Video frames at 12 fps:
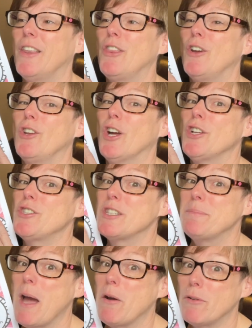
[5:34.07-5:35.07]
They're not just
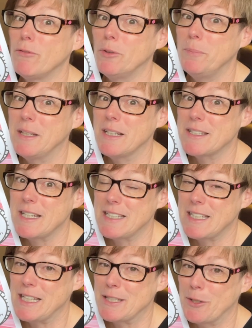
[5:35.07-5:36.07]
powerful because I
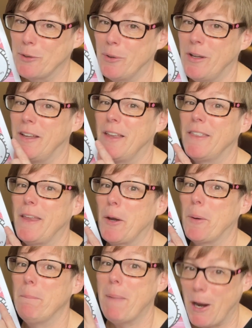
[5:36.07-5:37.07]
say so. They
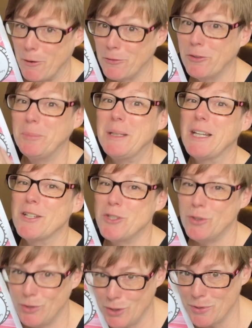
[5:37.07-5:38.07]
are powerful because you
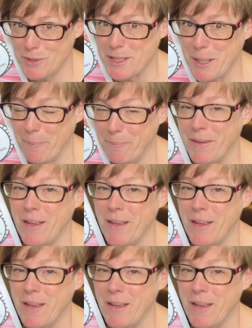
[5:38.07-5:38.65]
use them.